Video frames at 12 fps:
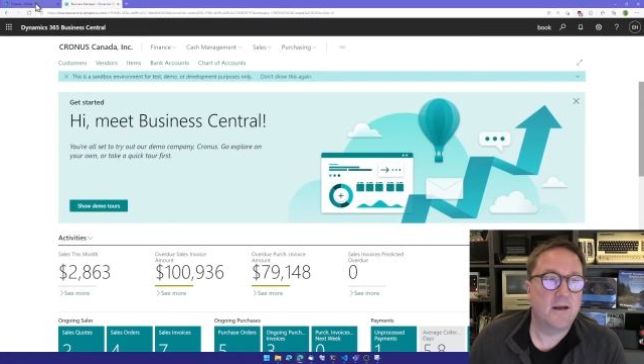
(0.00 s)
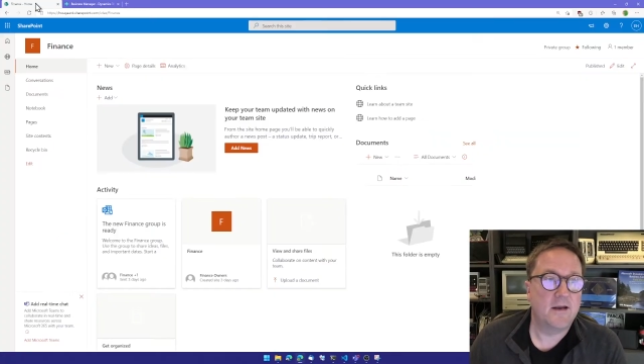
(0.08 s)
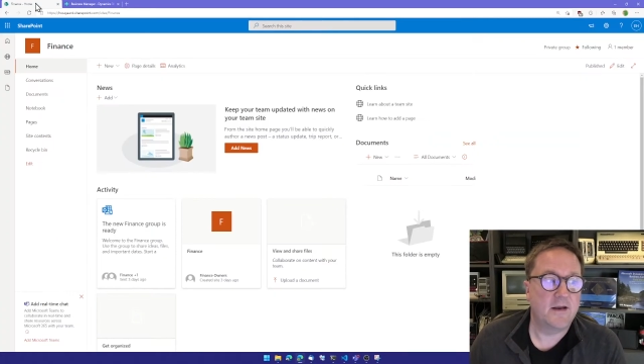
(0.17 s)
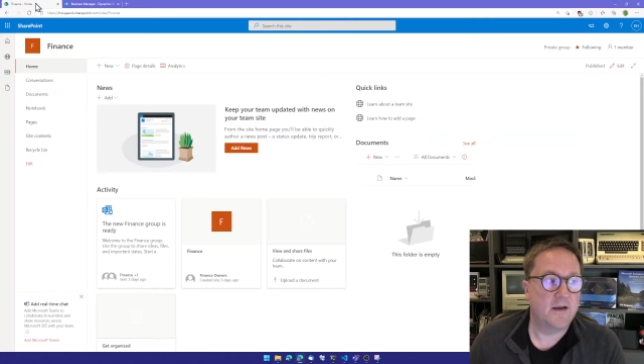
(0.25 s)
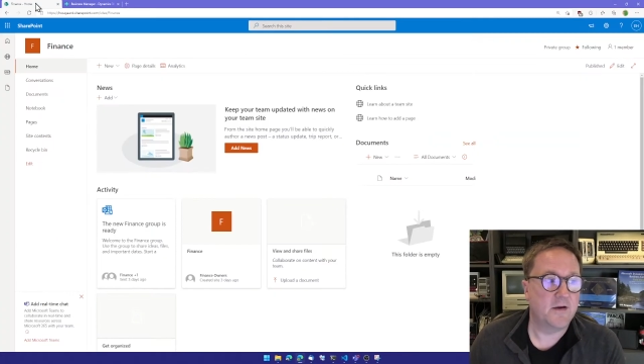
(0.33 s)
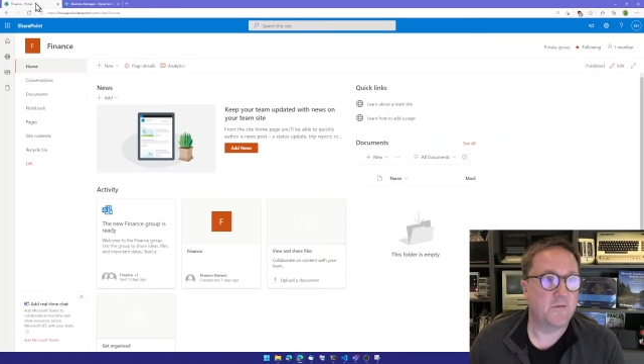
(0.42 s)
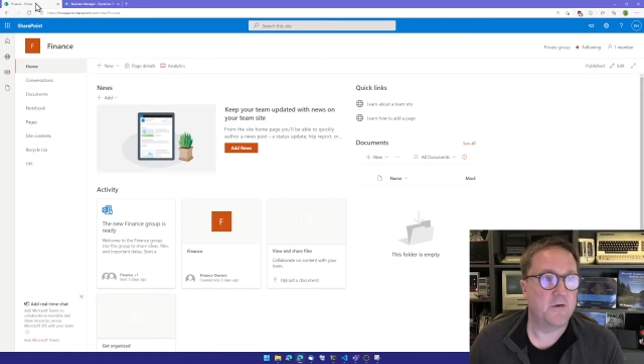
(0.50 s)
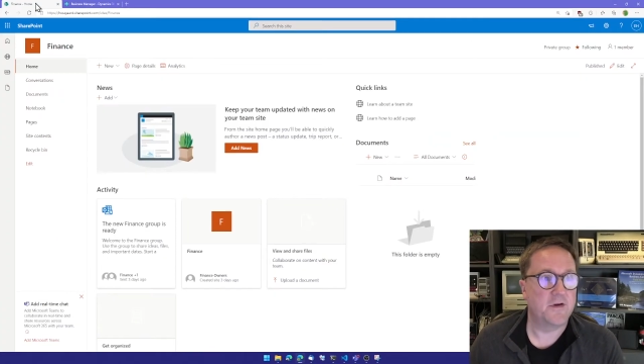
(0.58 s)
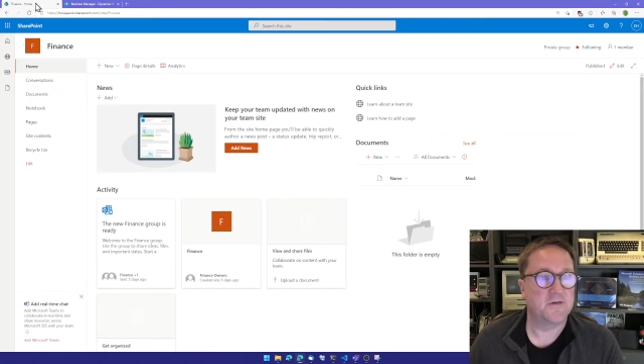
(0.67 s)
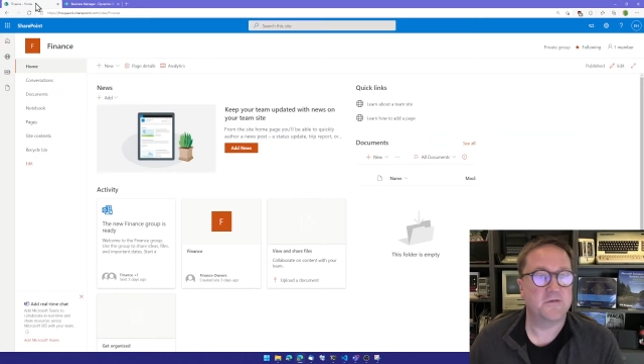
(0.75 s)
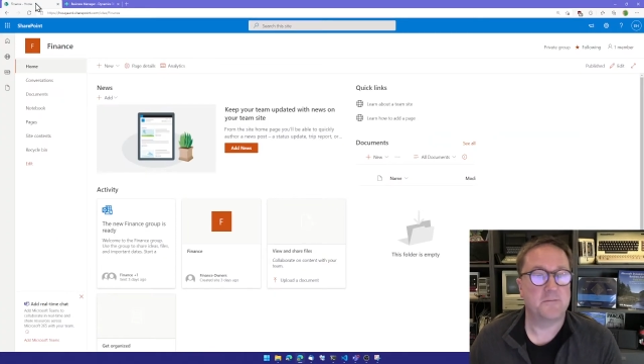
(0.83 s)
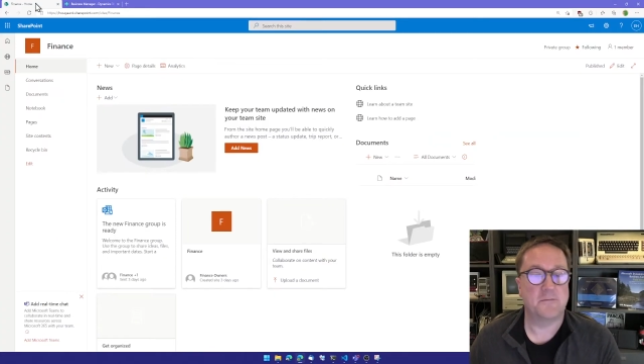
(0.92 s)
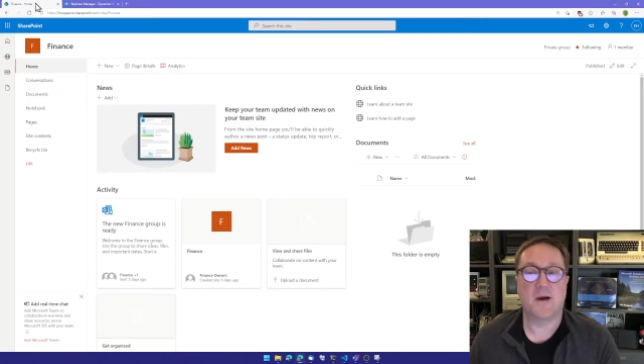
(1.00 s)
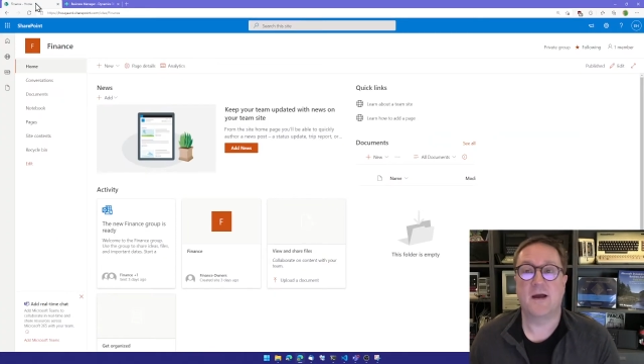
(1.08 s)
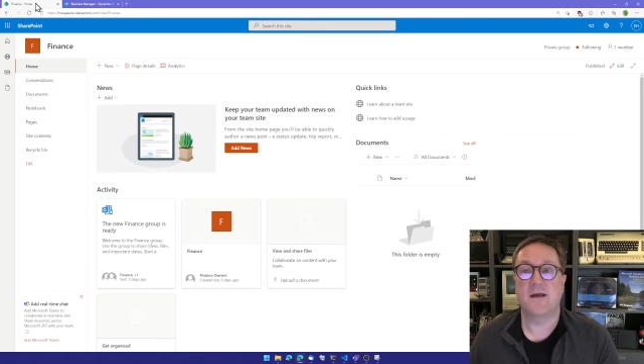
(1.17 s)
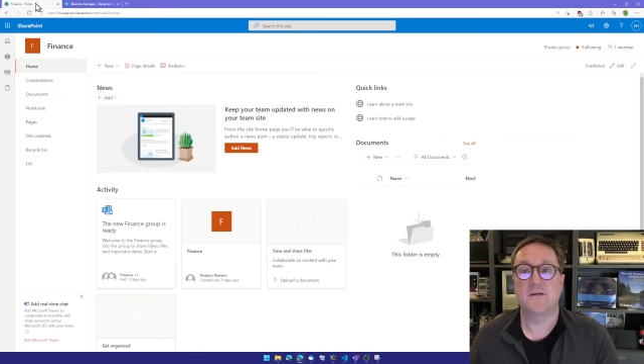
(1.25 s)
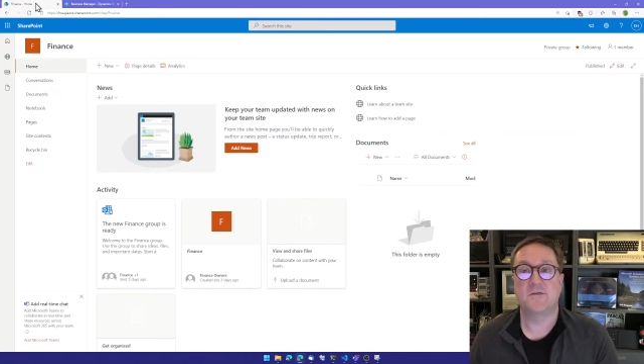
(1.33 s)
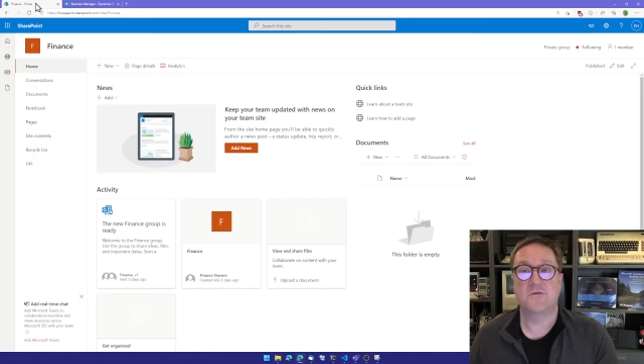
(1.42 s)
here is
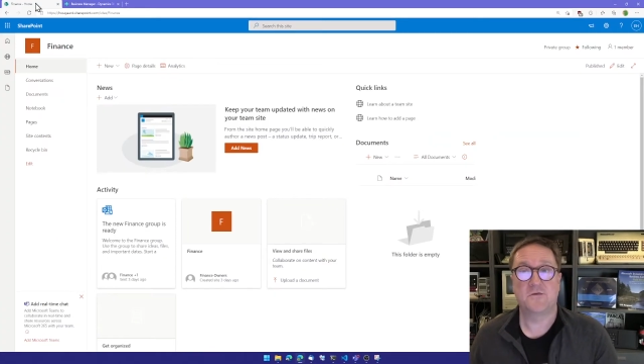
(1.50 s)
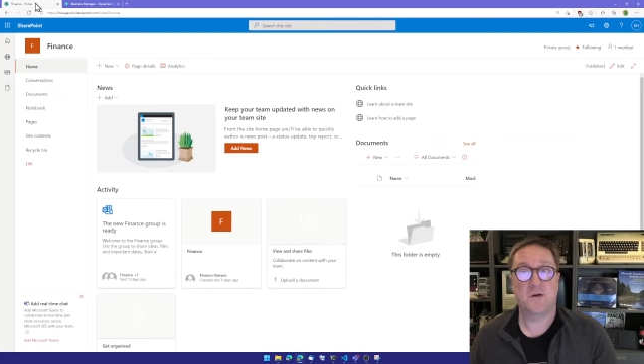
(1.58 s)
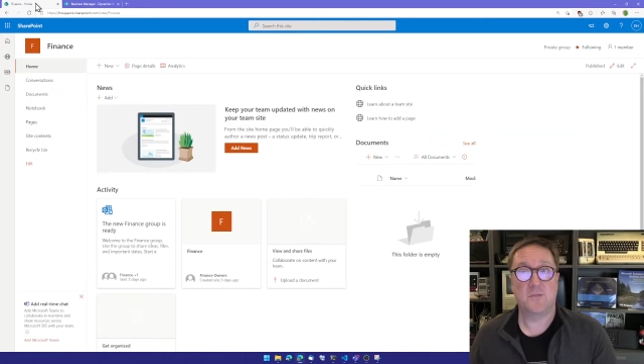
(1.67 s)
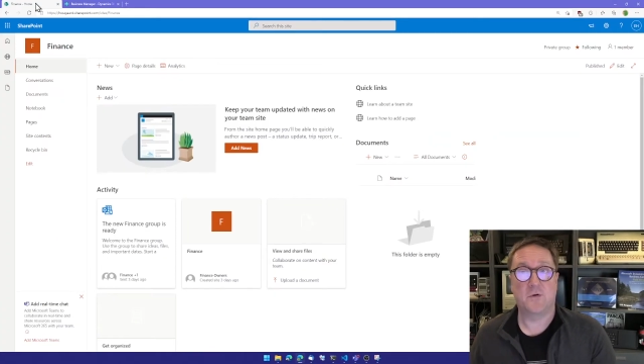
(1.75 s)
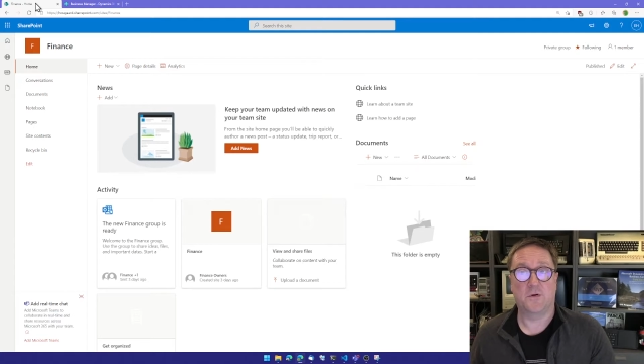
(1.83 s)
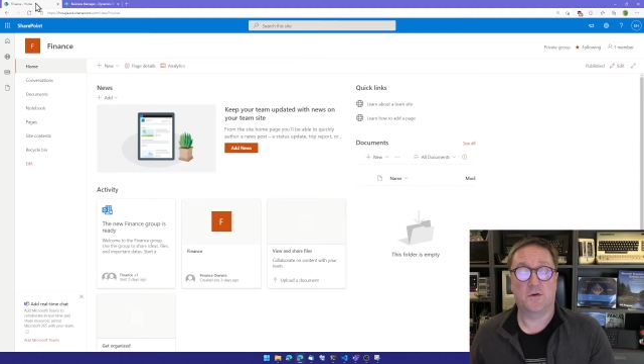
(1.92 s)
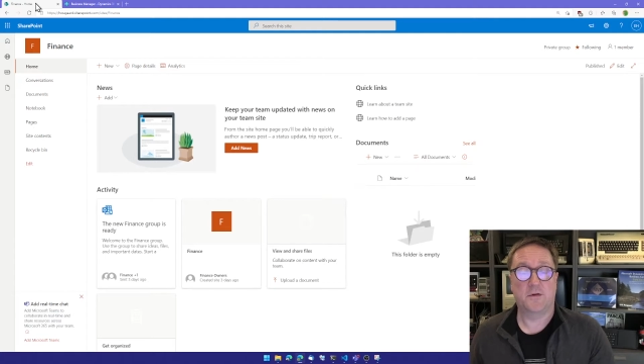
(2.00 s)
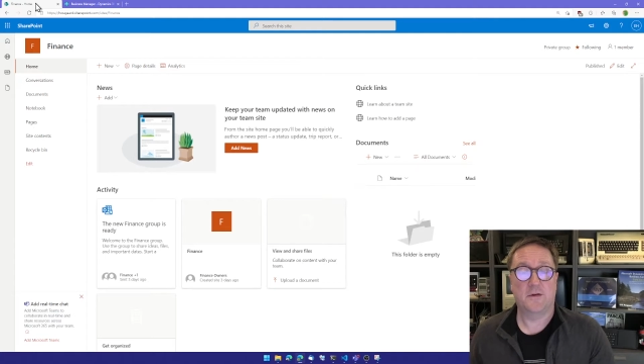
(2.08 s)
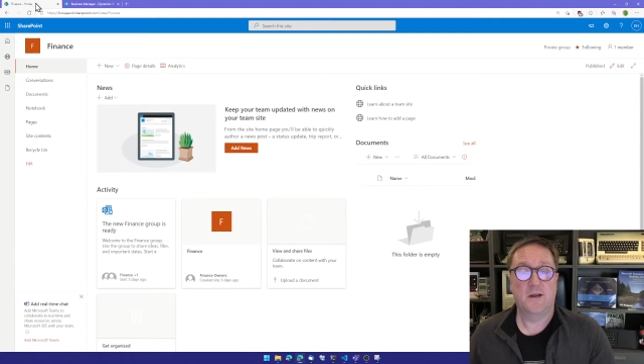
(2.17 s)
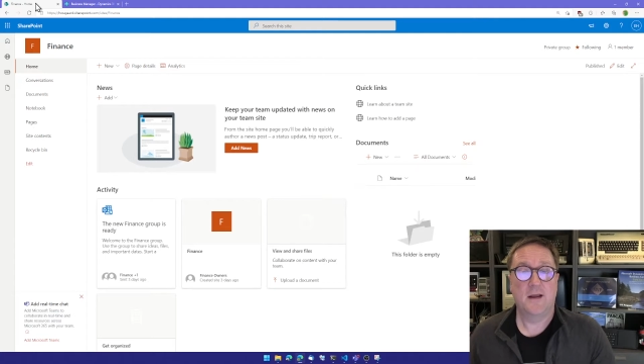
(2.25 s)
my SharePoint.